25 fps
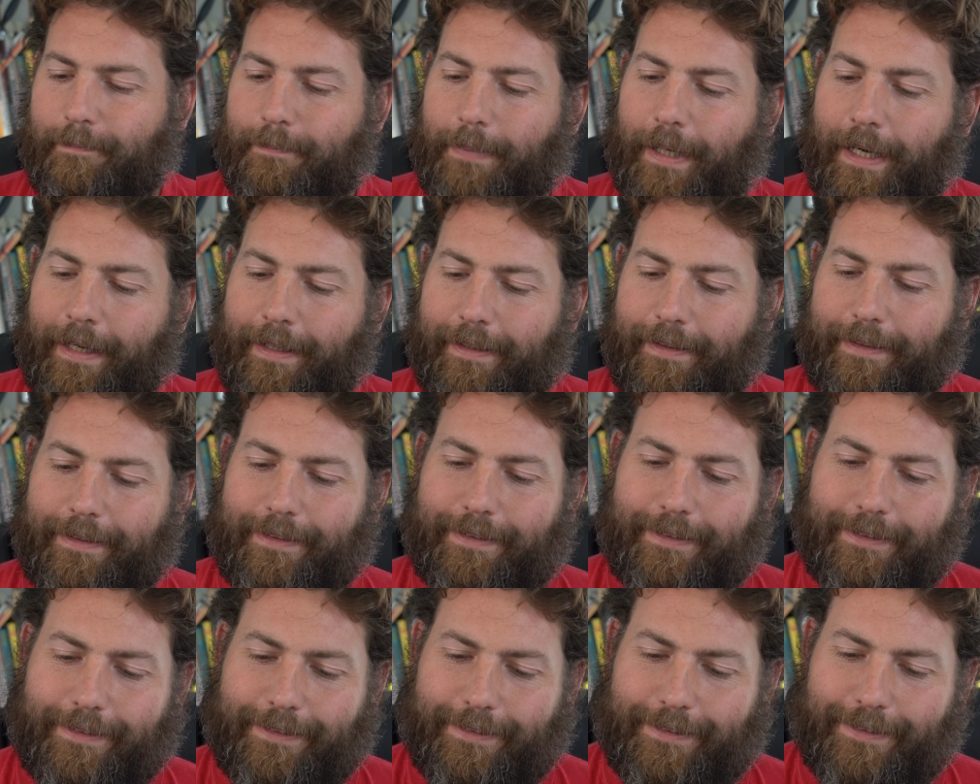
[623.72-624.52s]
but
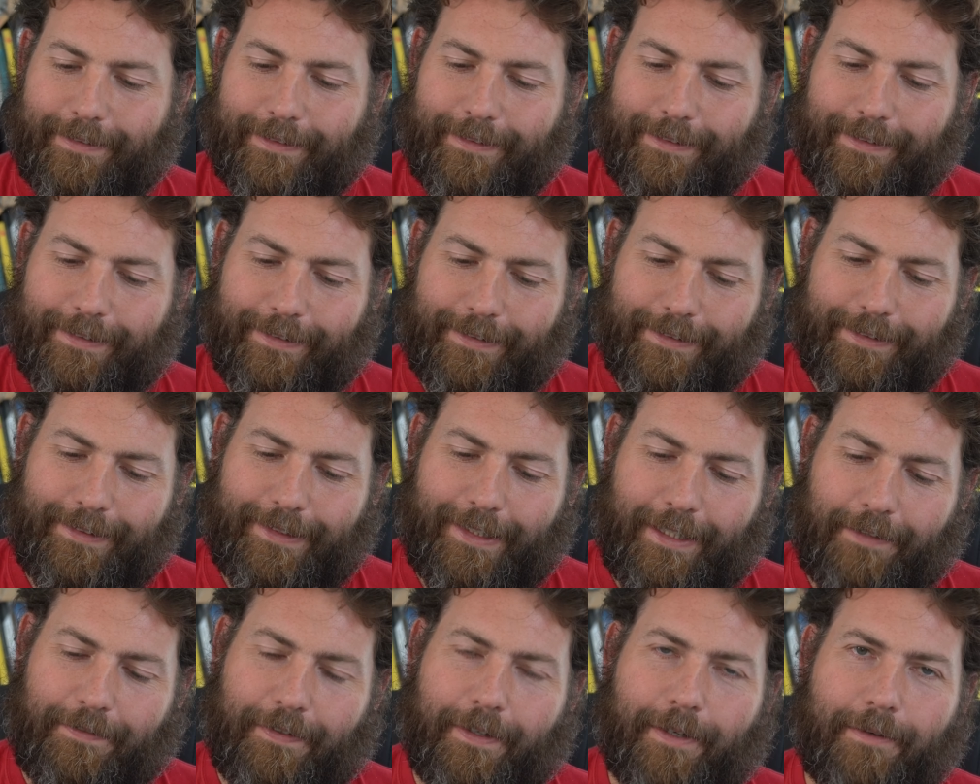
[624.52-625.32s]

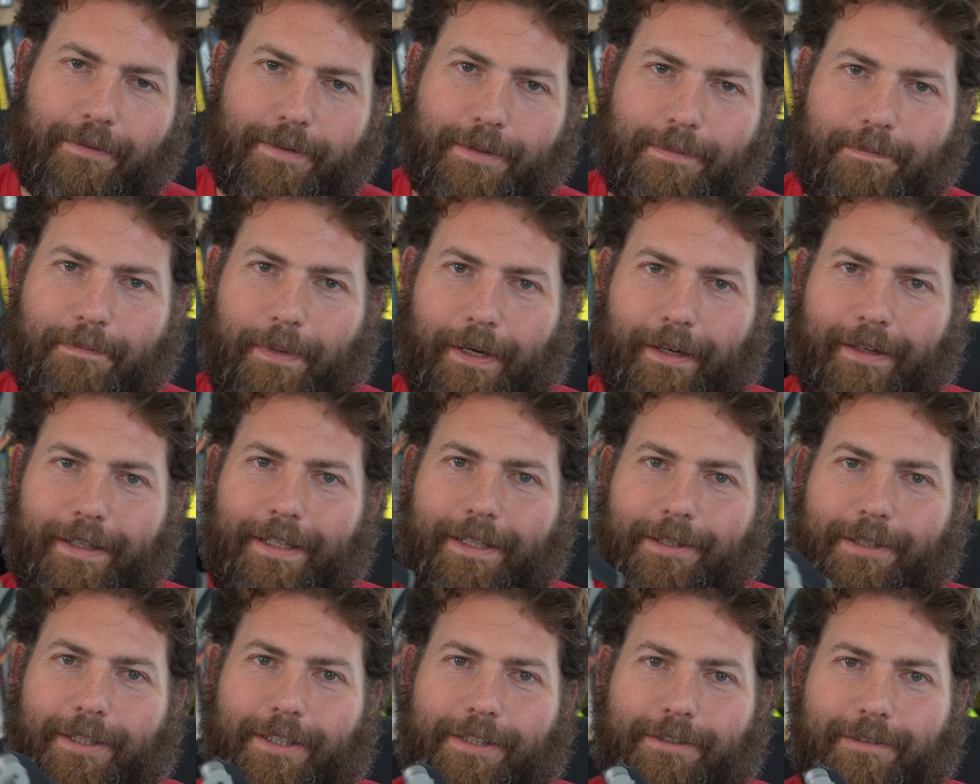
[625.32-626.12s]
if I was
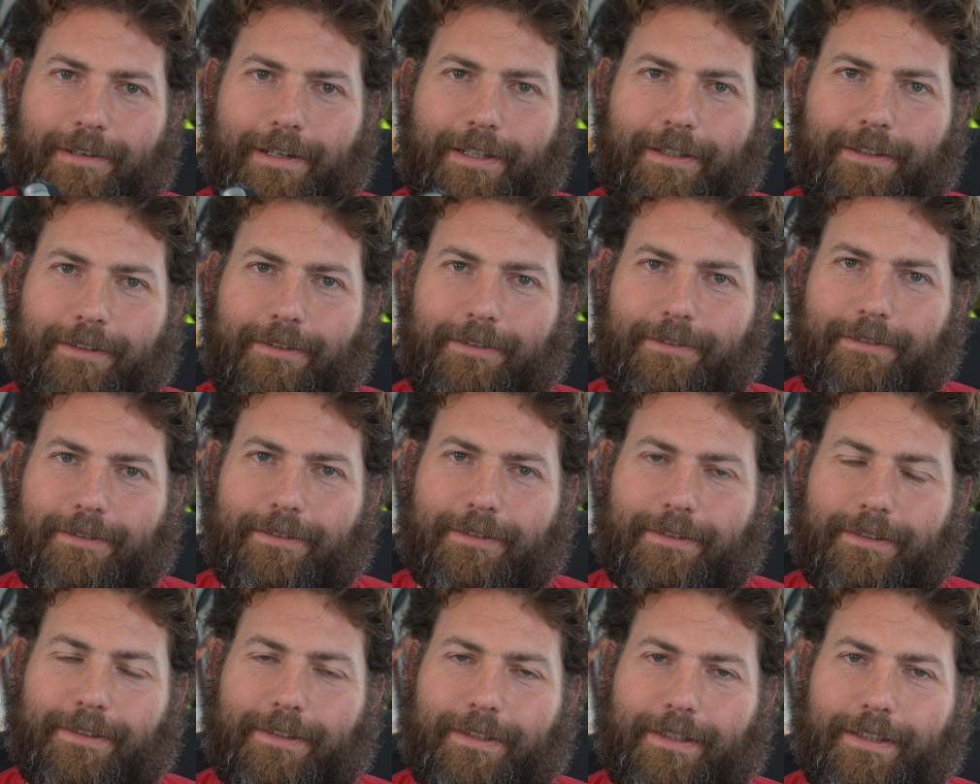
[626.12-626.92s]
buying a drone,
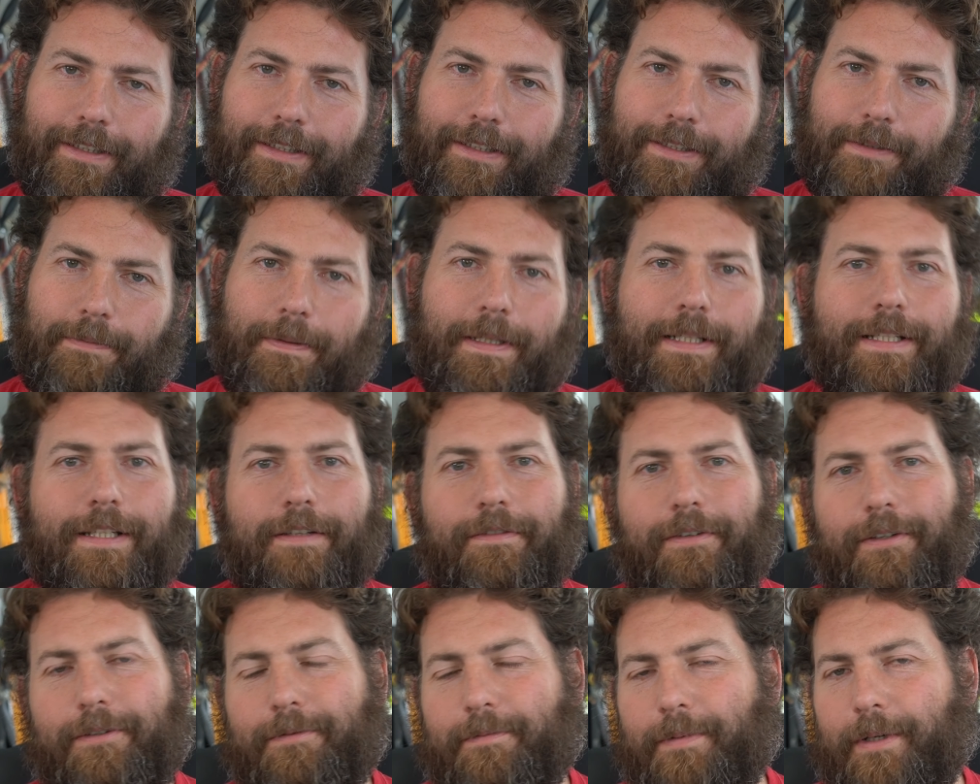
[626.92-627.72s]
especially
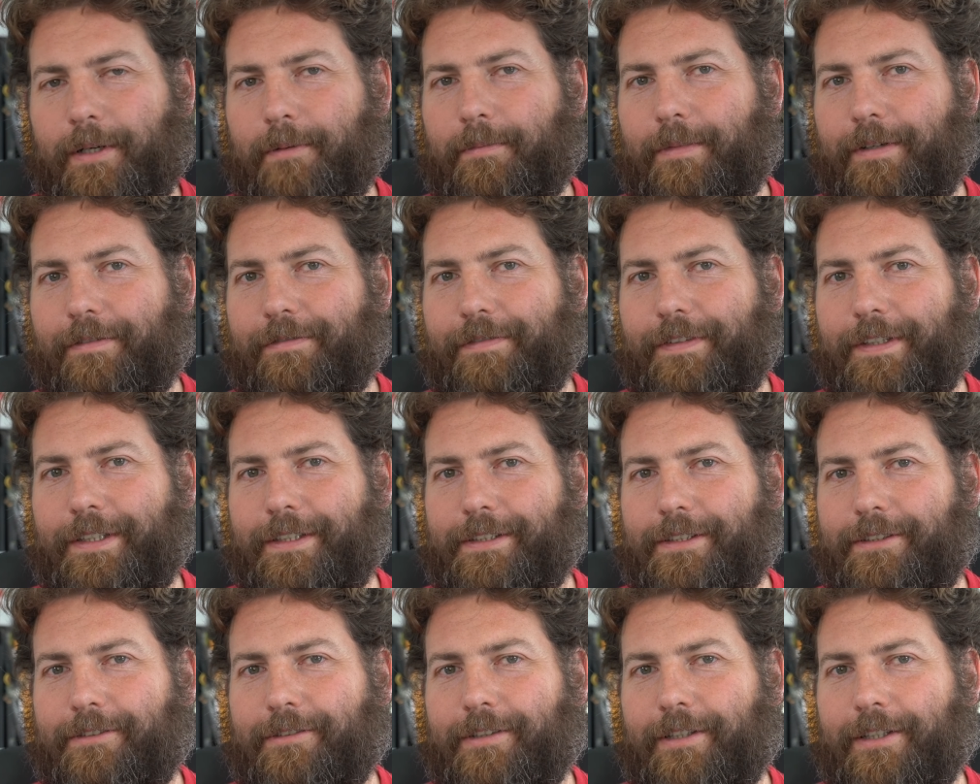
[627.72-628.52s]
if I was buying my
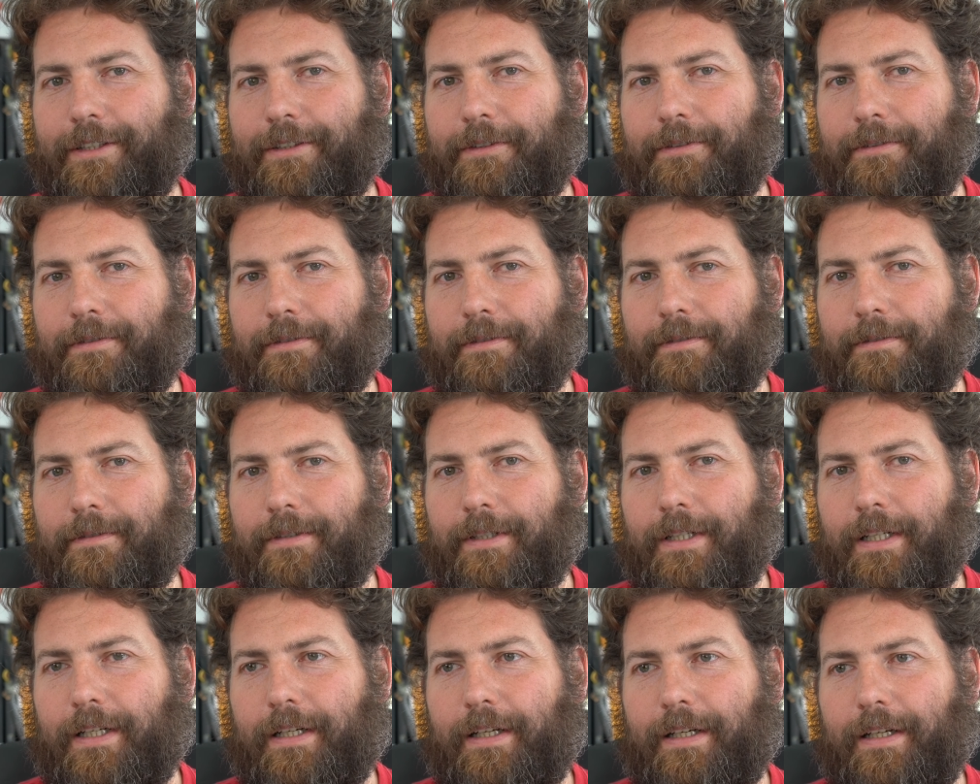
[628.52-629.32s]
first drone,
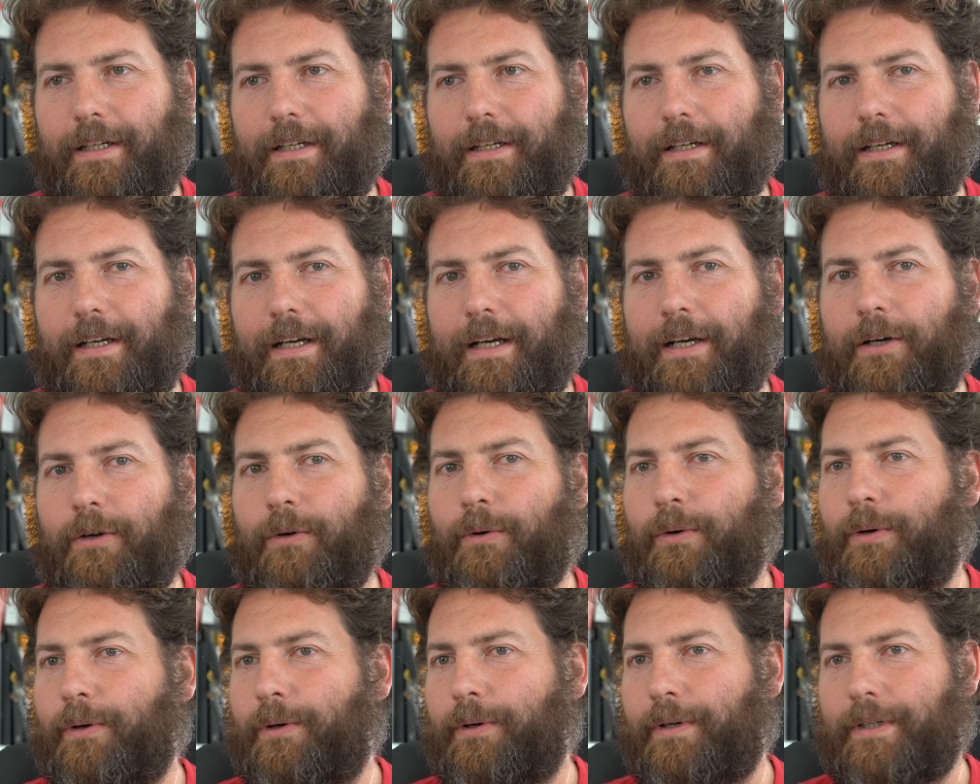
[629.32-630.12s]

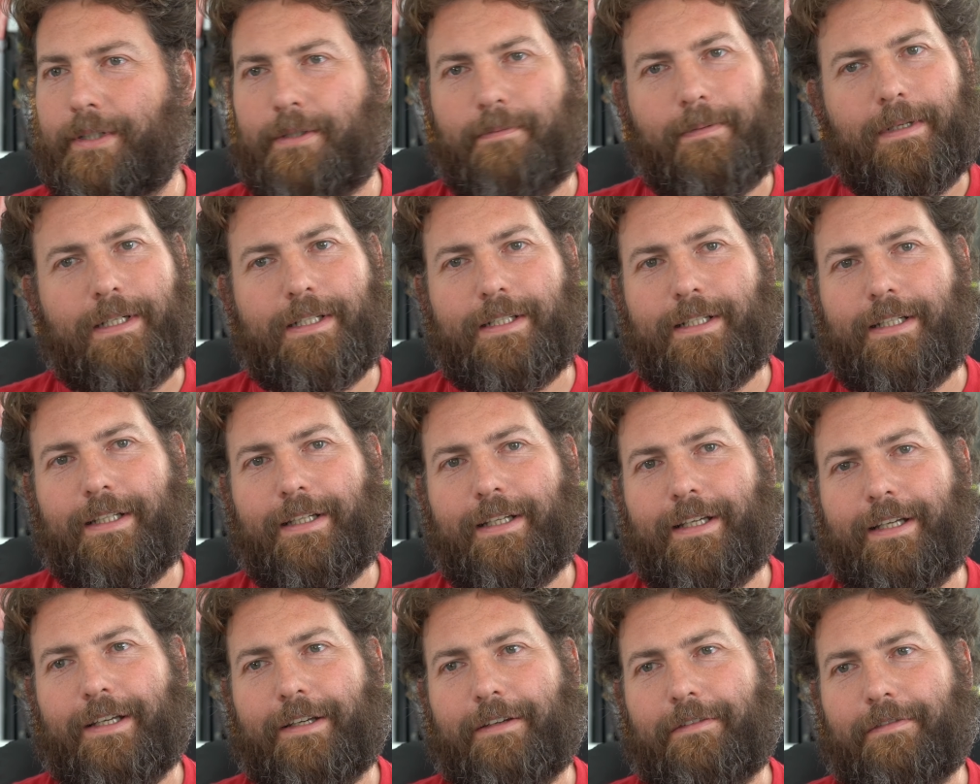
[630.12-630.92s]
or
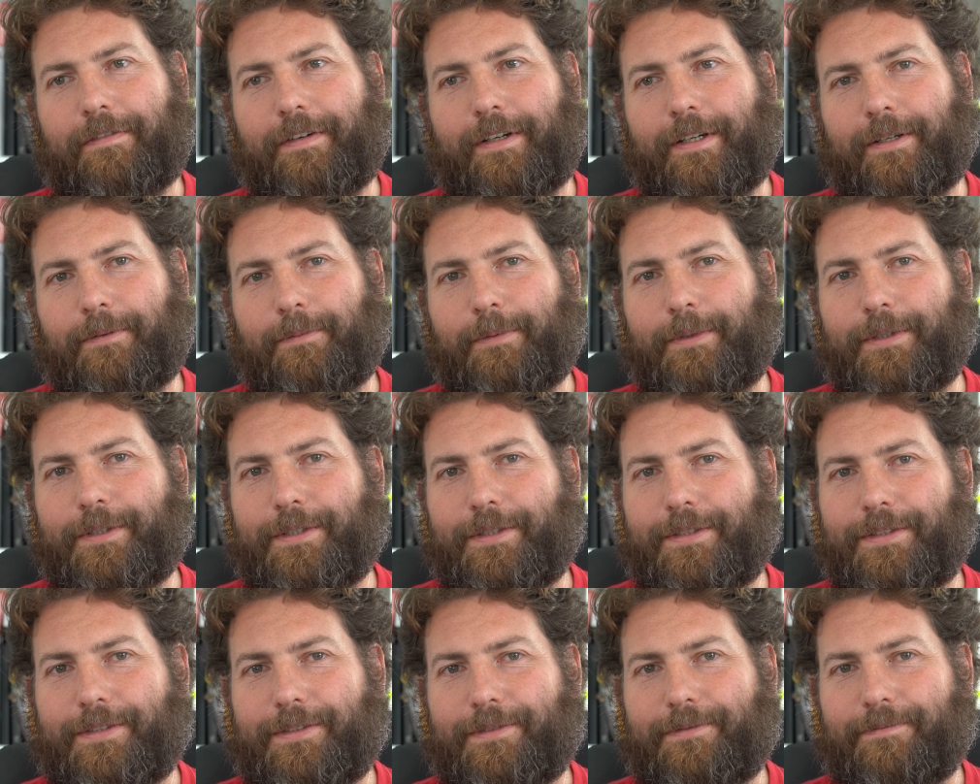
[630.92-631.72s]
especially if I
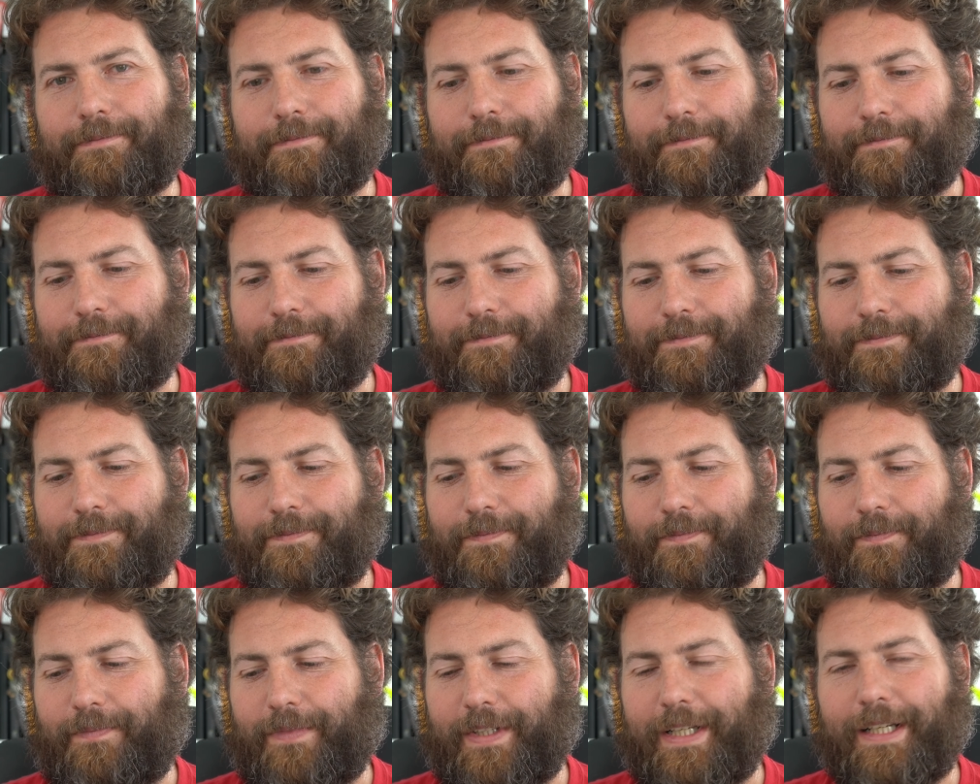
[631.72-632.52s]
was
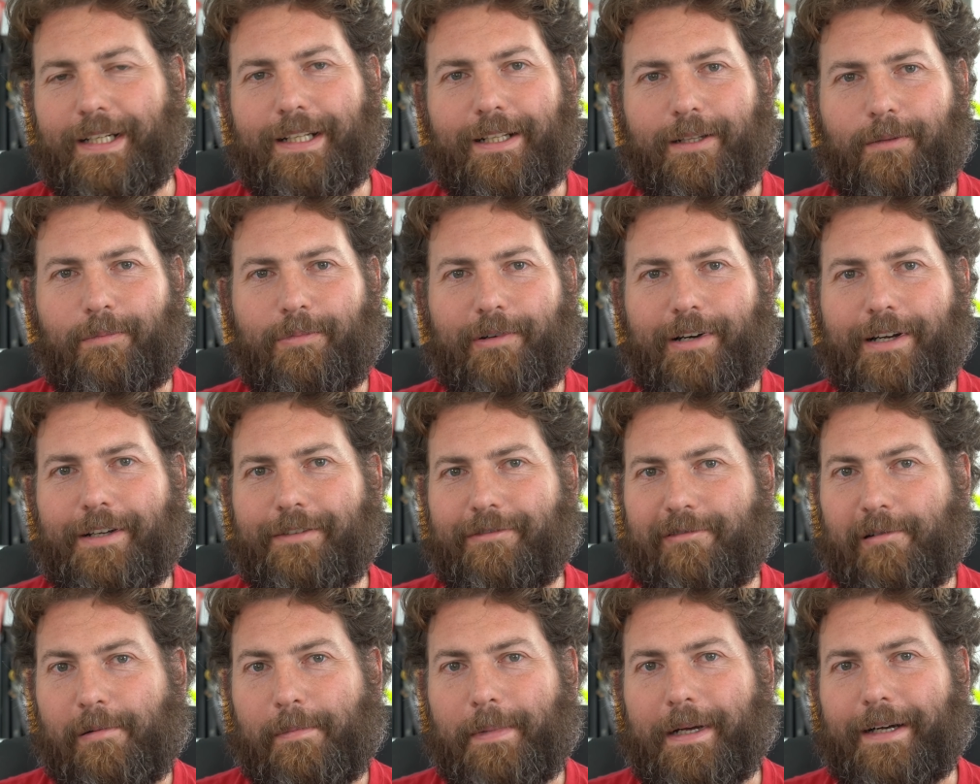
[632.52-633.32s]
a little
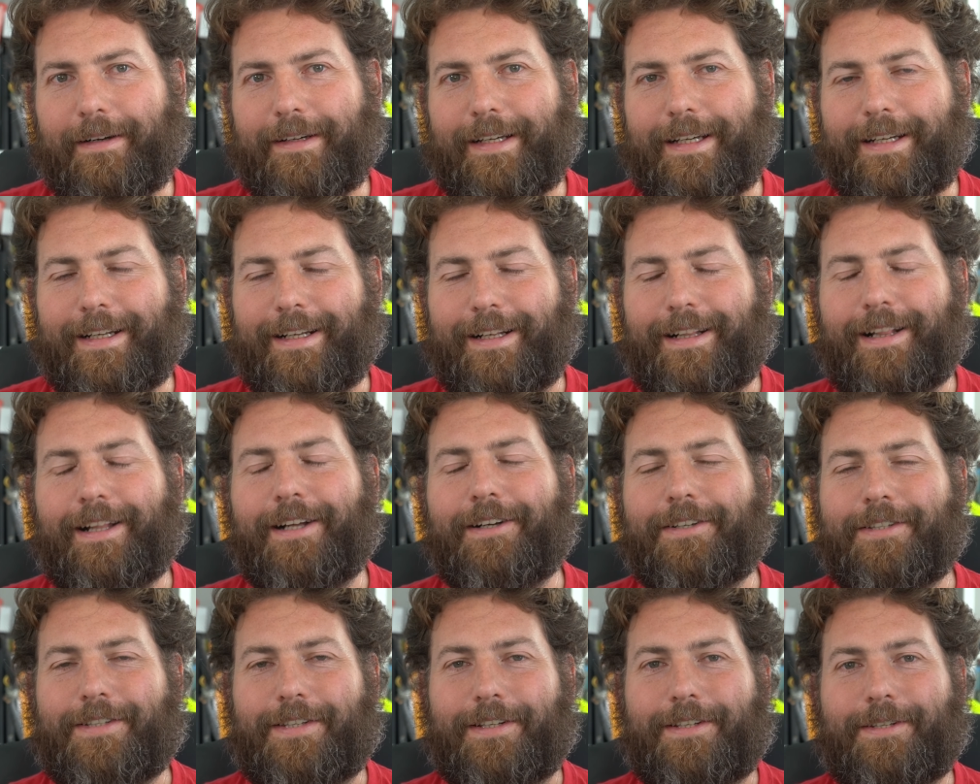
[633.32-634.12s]
braver about getting
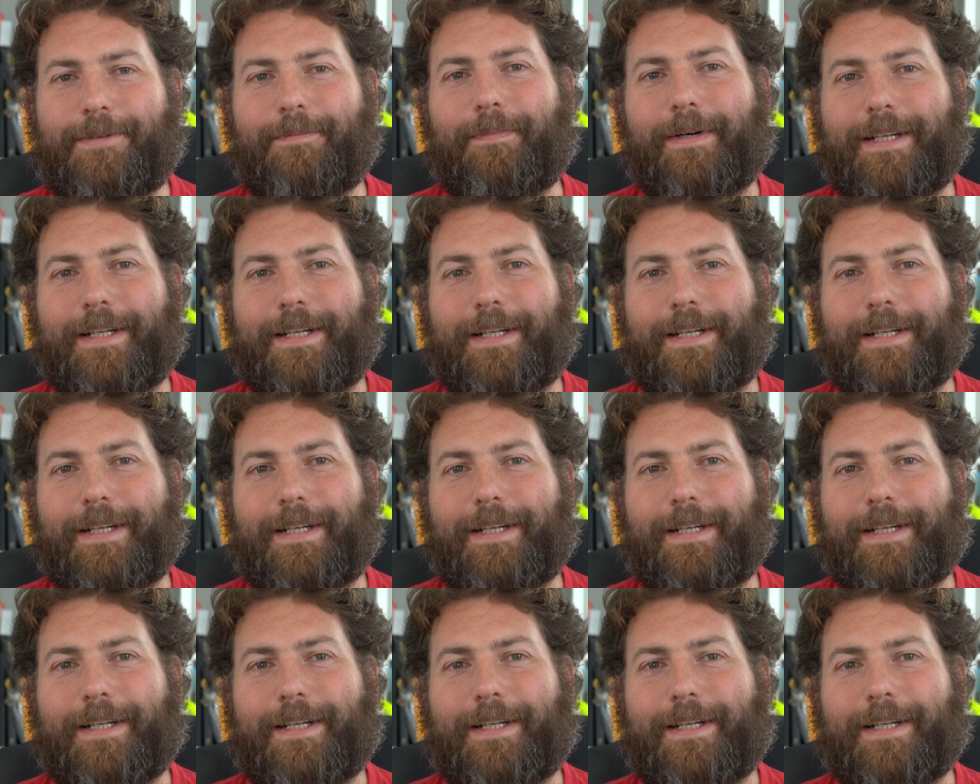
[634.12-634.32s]
closer to